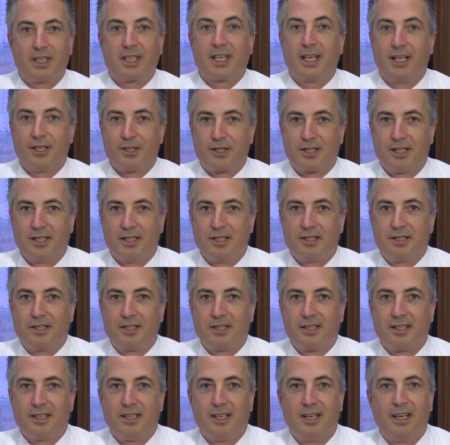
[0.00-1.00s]

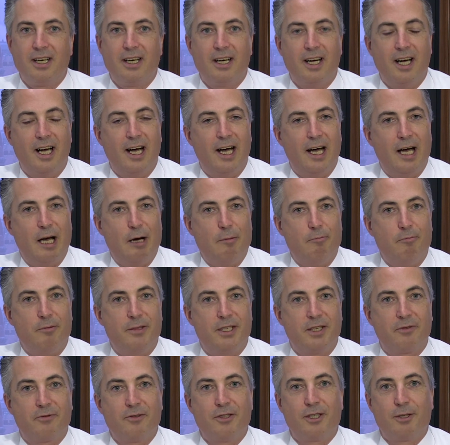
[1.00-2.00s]
cultures,
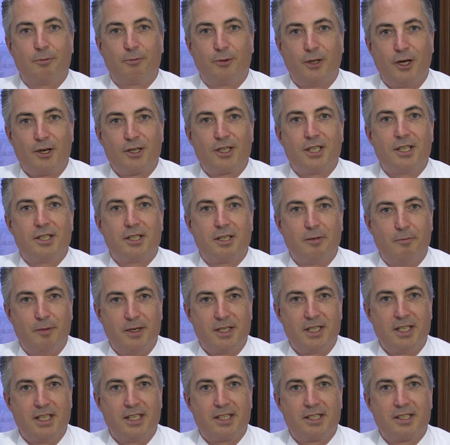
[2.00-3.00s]
different approaches to
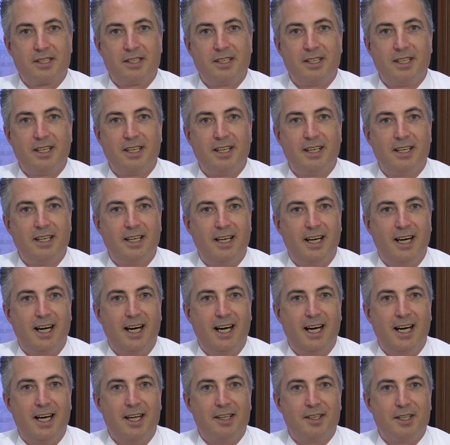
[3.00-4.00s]
business.
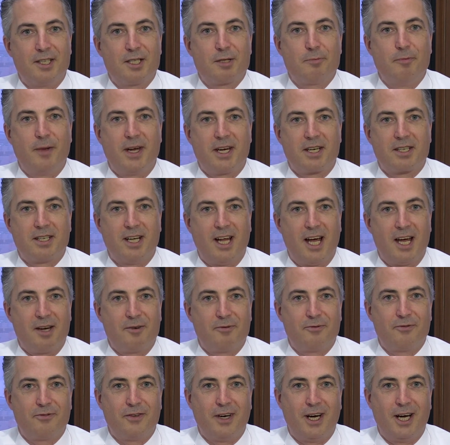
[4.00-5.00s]
This makes
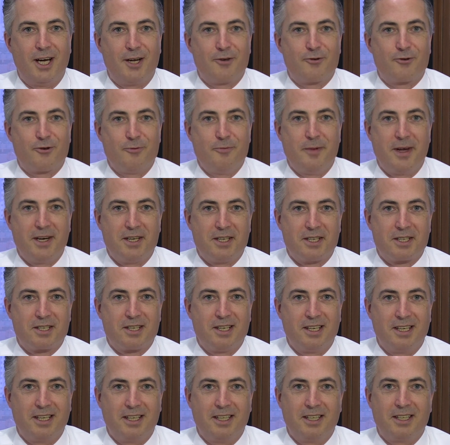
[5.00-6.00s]
life
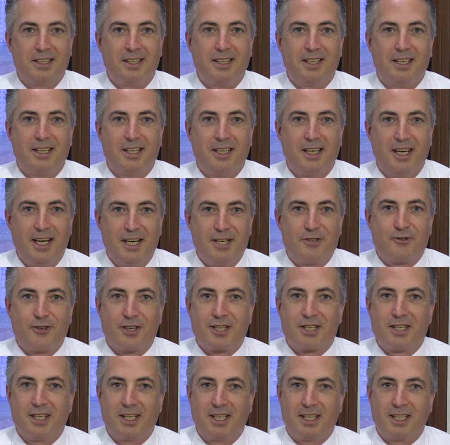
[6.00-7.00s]
tremendously
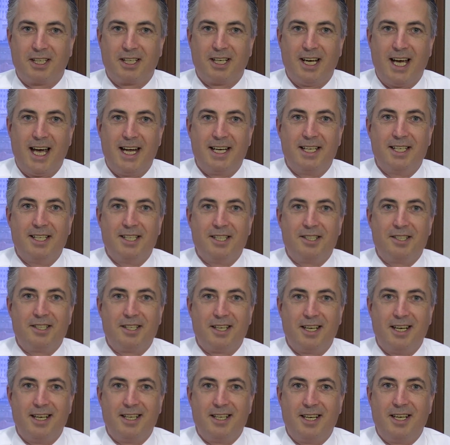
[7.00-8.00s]
interesting and is
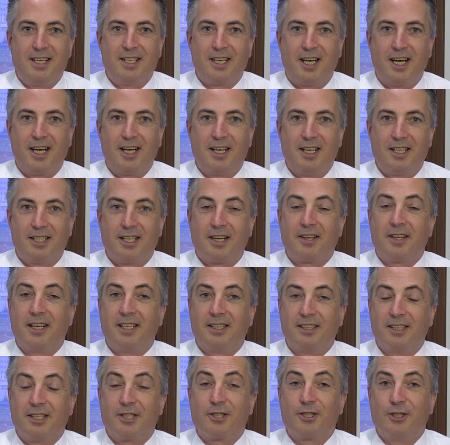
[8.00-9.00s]
a
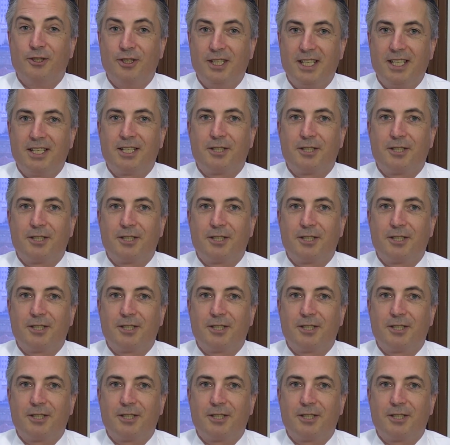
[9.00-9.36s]
thing that's unique